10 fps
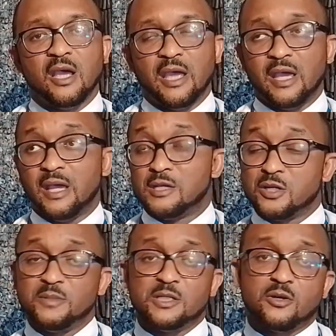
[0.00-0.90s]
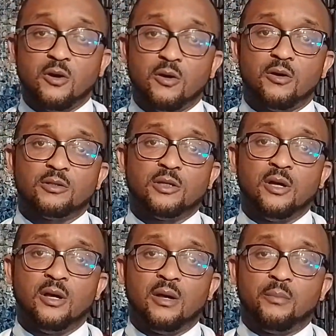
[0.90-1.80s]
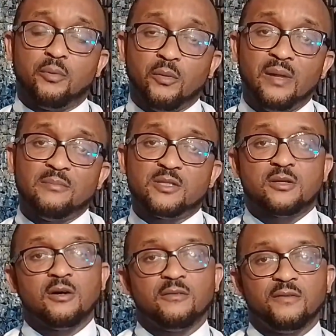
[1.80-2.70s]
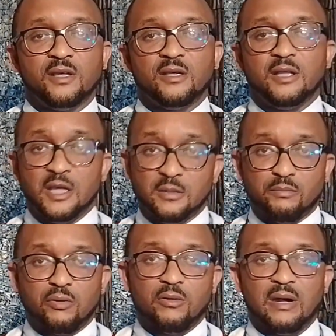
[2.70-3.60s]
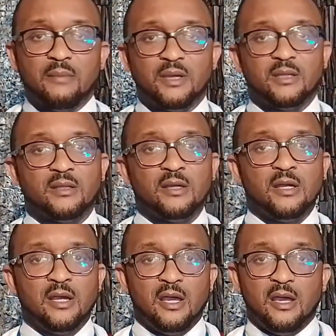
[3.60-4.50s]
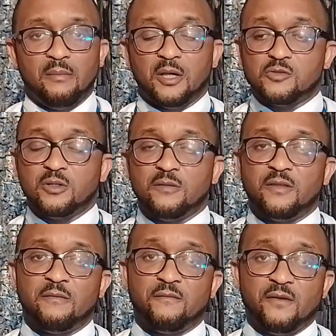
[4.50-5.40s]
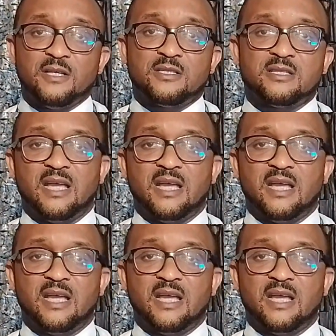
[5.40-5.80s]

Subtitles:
a subject called problem solving in programming. Because one of the first